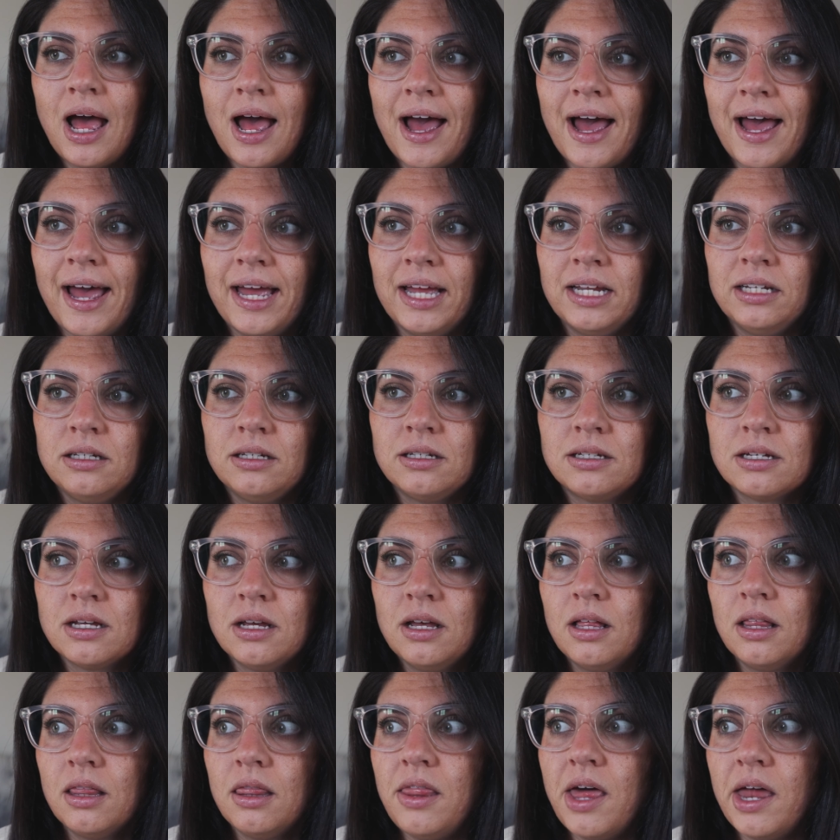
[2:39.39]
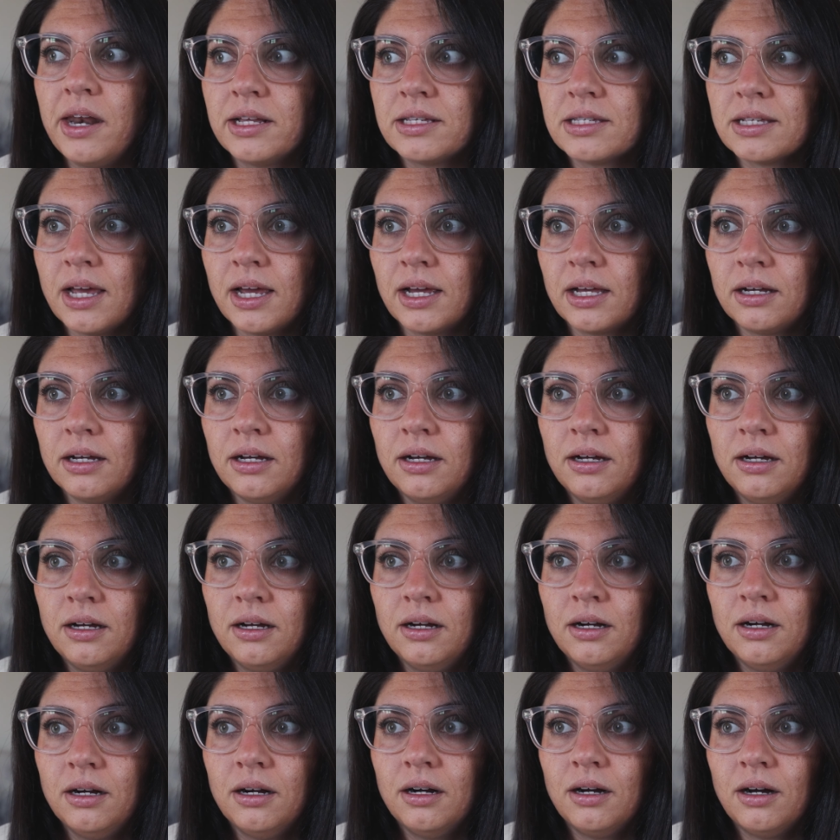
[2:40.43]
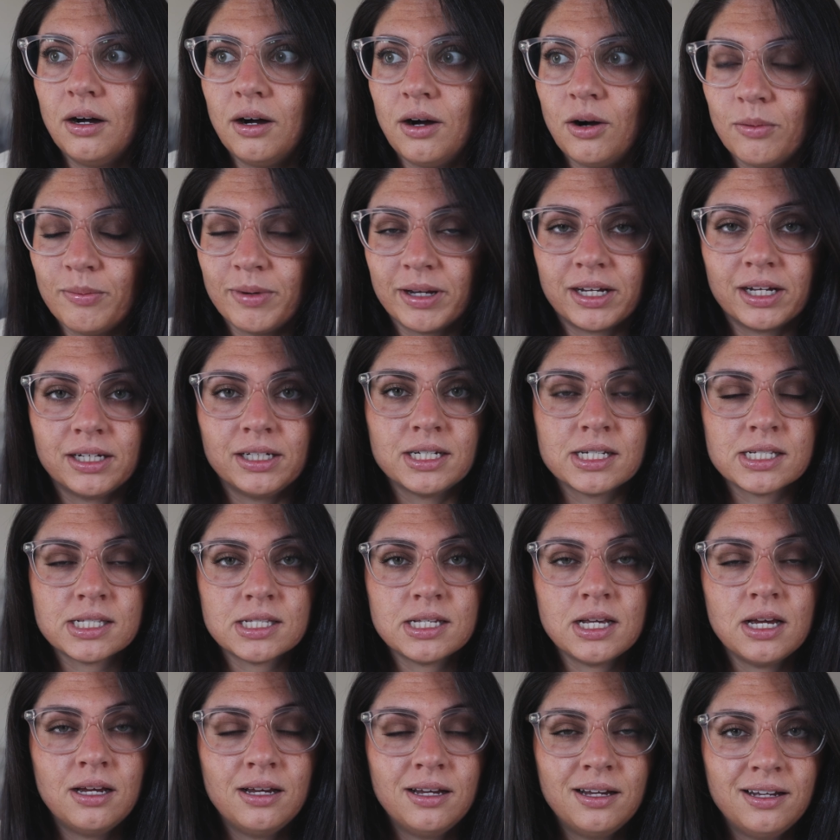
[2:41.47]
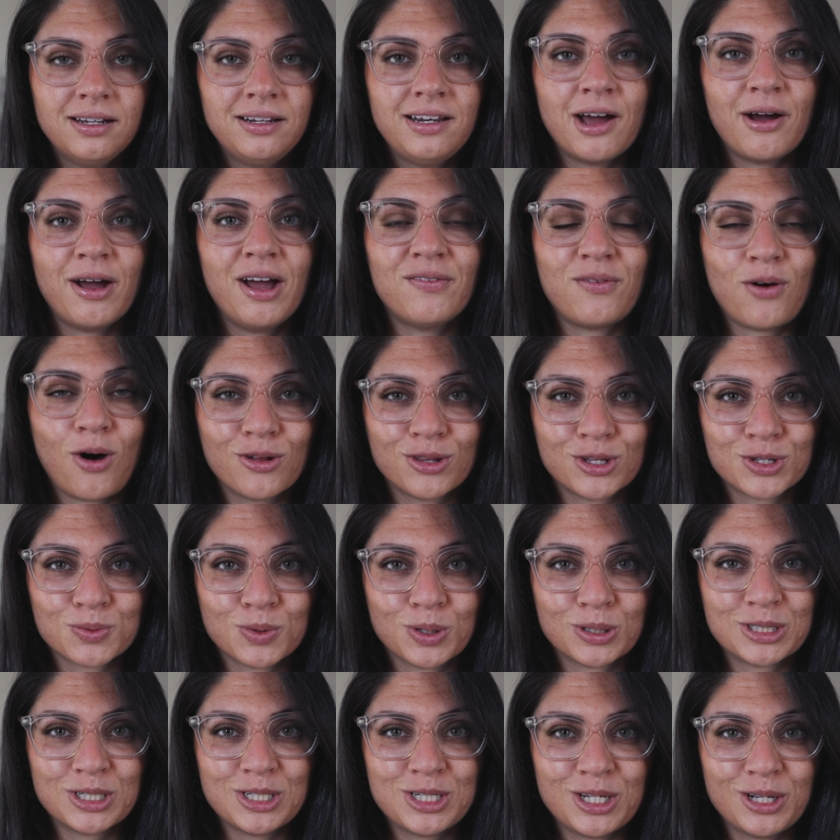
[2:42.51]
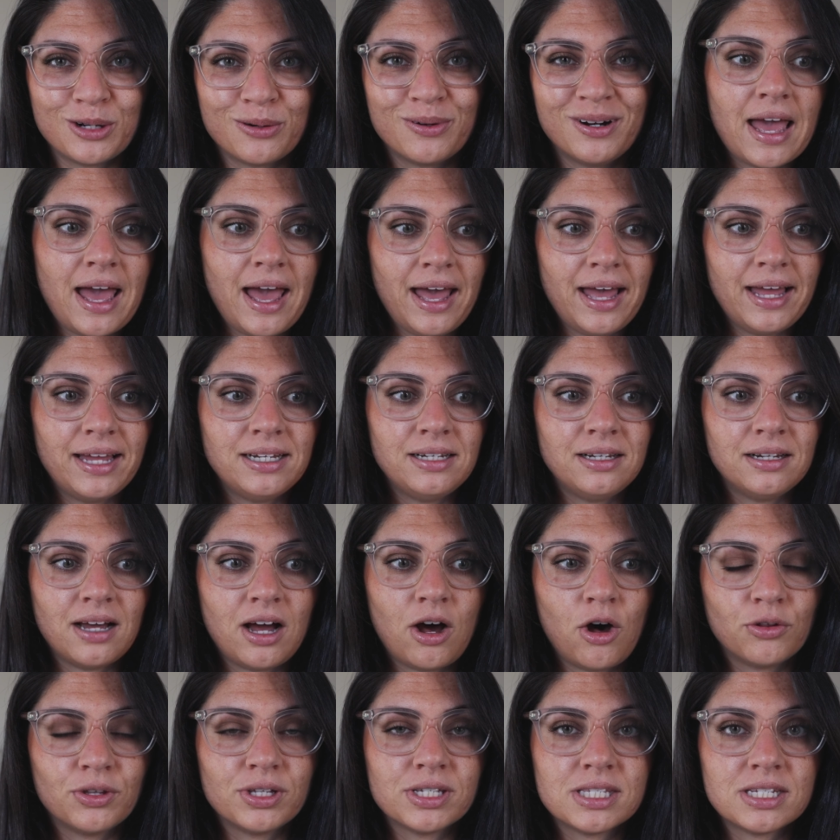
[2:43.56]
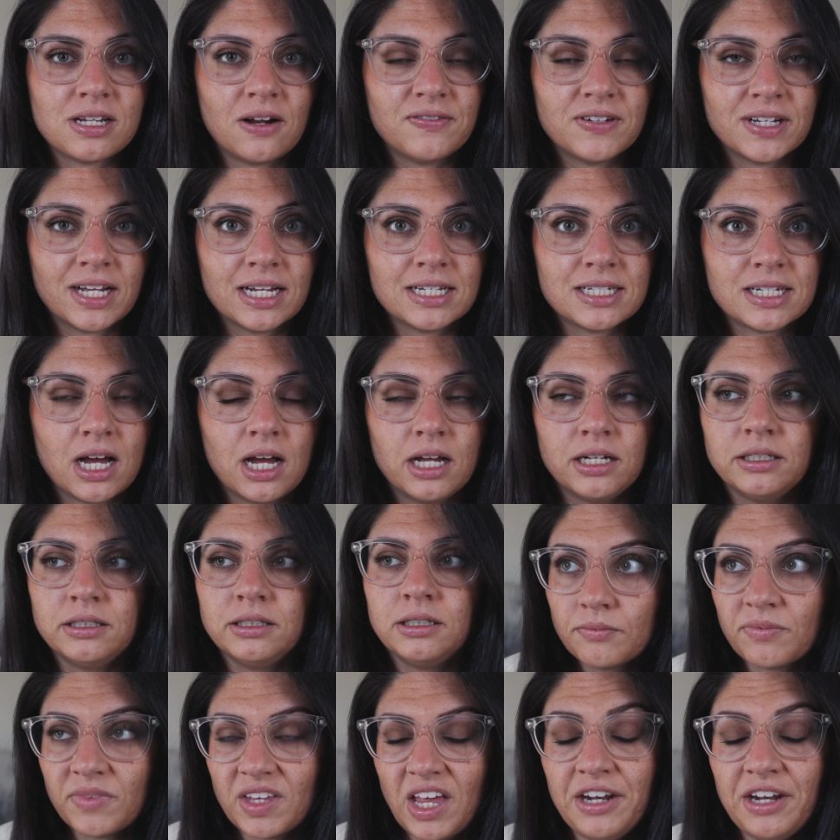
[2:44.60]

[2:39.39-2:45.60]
And then it's like, oh my goodness, now I have all this work to do and all this stuff to get done.